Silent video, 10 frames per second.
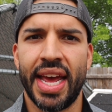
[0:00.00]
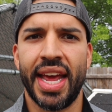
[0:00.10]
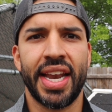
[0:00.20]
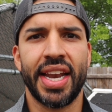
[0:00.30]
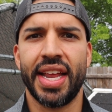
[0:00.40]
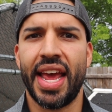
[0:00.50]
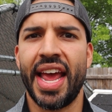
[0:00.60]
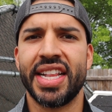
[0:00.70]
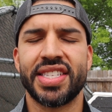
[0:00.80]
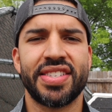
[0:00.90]
and
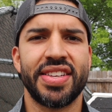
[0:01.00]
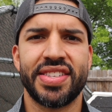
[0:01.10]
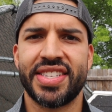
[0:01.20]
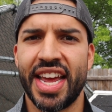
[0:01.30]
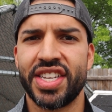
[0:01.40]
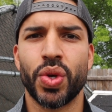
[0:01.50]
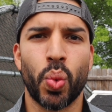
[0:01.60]
it's said to